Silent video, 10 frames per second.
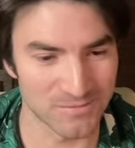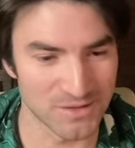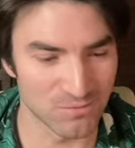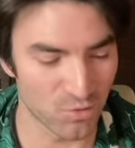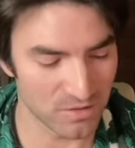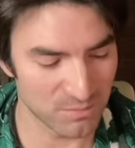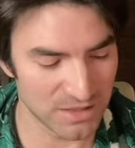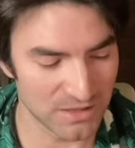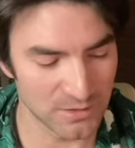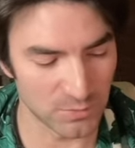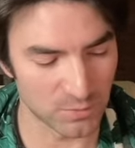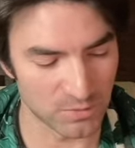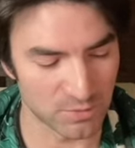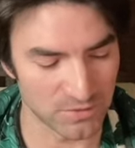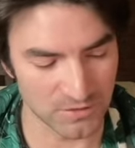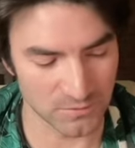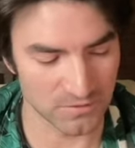I mean, what PE do we want to put there?